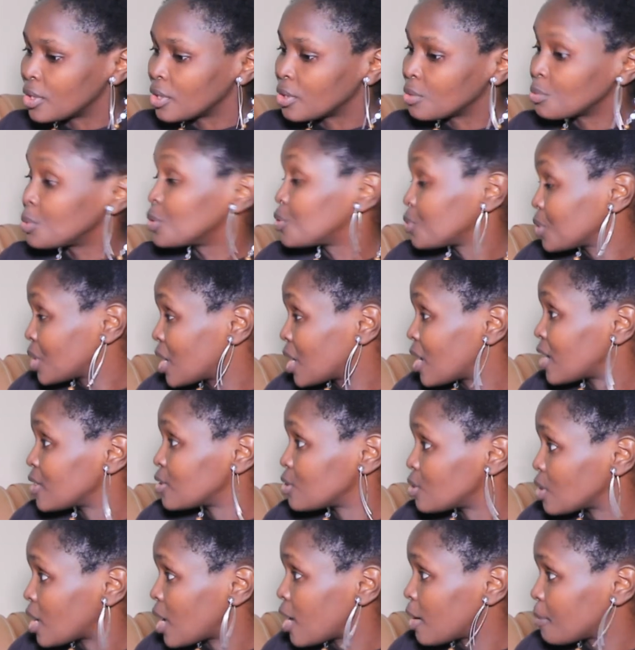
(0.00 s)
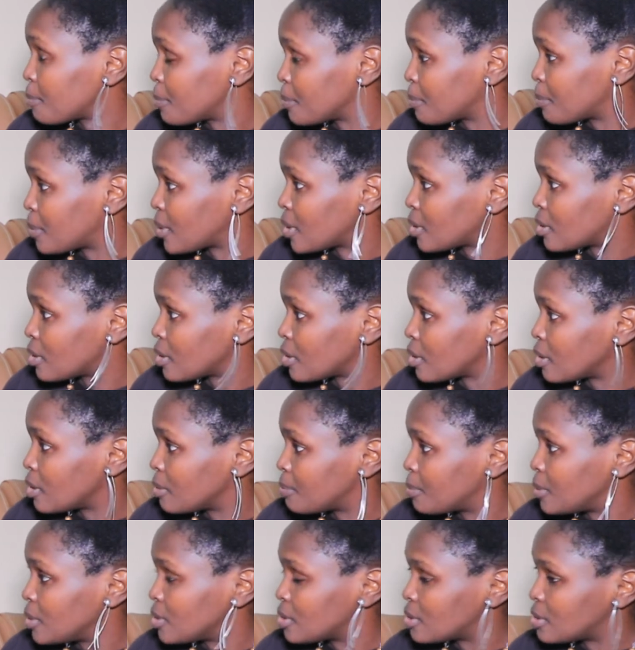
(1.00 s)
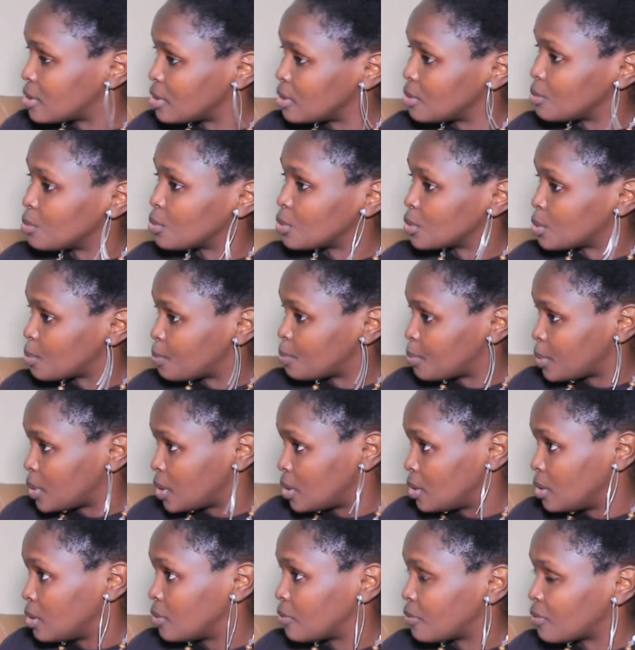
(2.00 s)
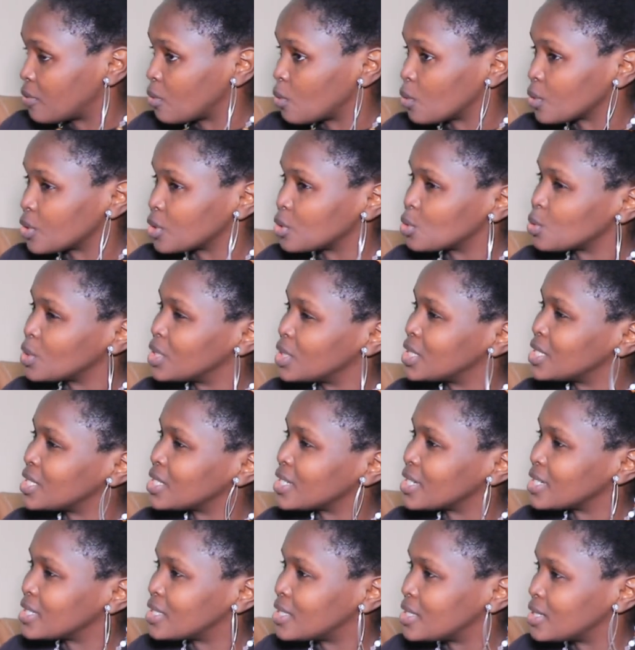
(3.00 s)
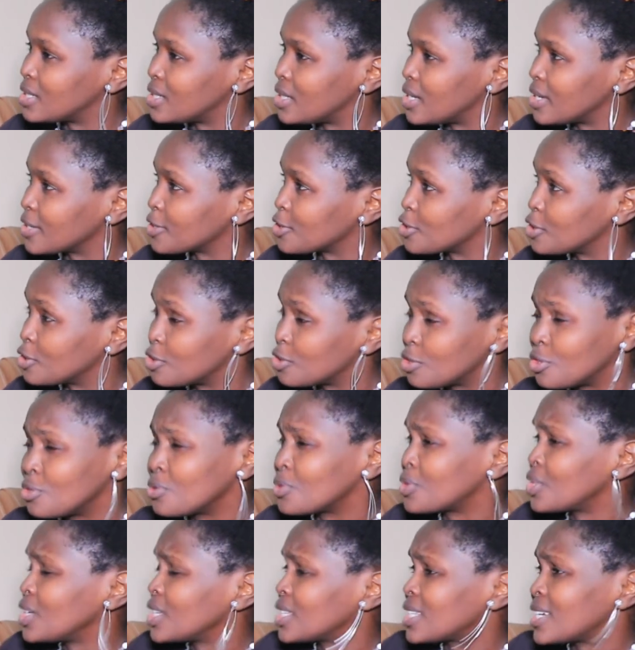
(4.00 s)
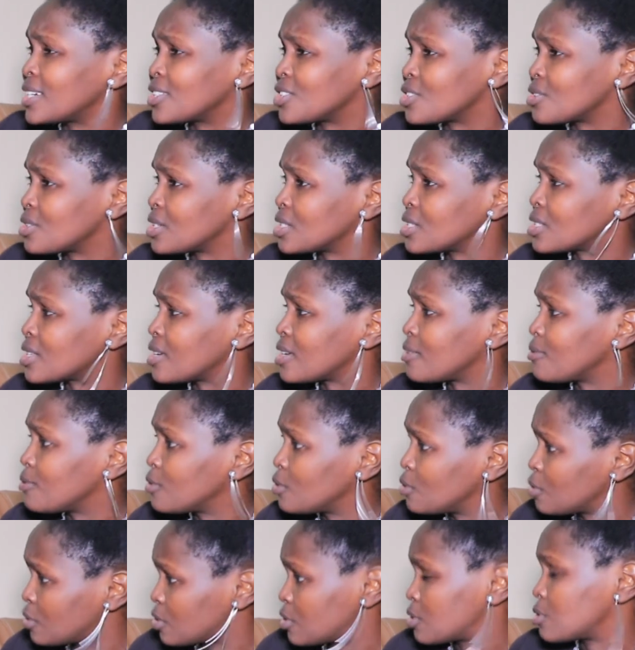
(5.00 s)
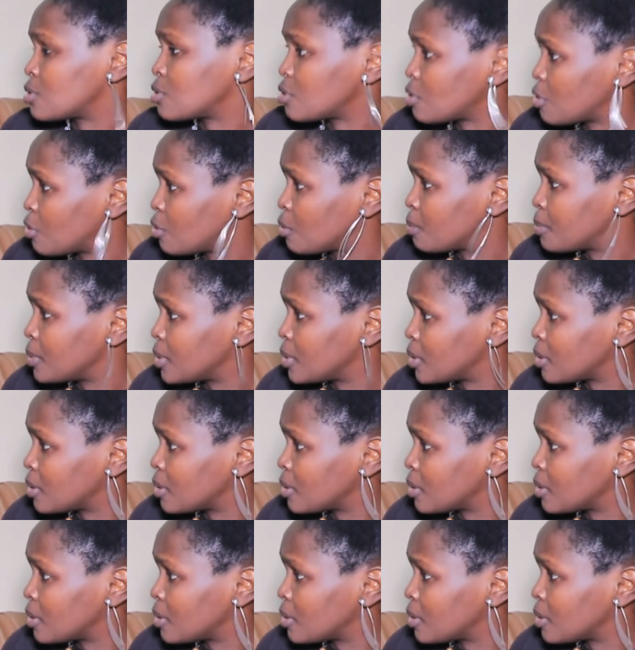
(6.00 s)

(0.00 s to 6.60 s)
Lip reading: with regards to how prepared the APC would be for the 2019 elections. Do you think Nigerians have lost hope in